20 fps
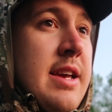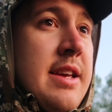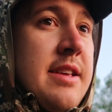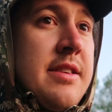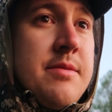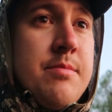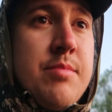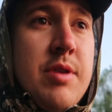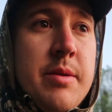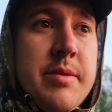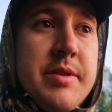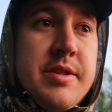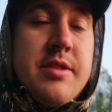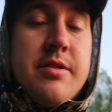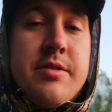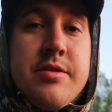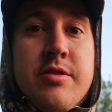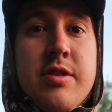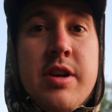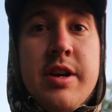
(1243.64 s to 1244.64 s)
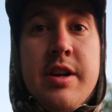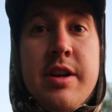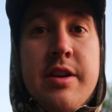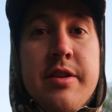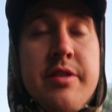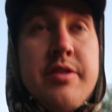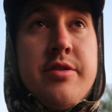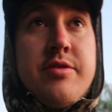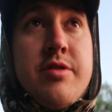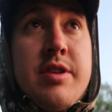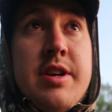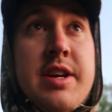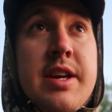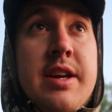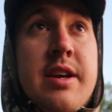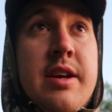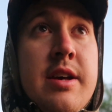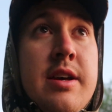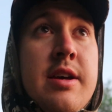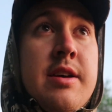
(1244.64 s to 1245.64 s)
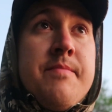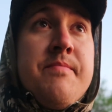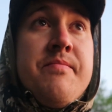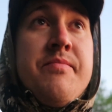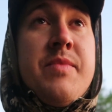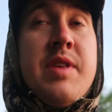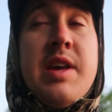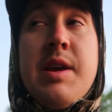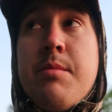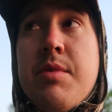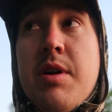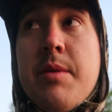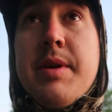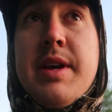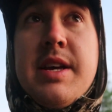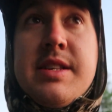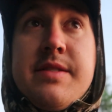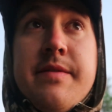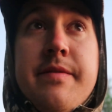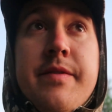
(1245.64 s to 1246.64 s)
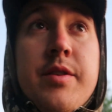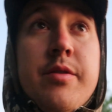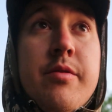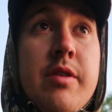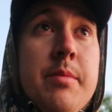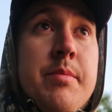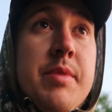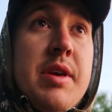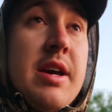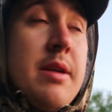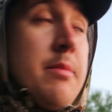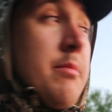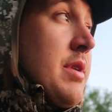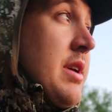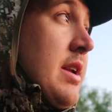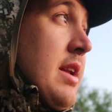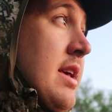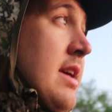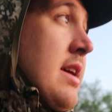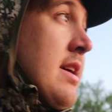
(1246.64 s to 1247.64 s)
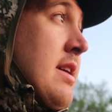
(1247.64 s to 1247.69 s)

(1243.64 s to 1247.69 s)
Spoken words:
He's probably still strutting under the tree. He probably hasn't flew up yet, but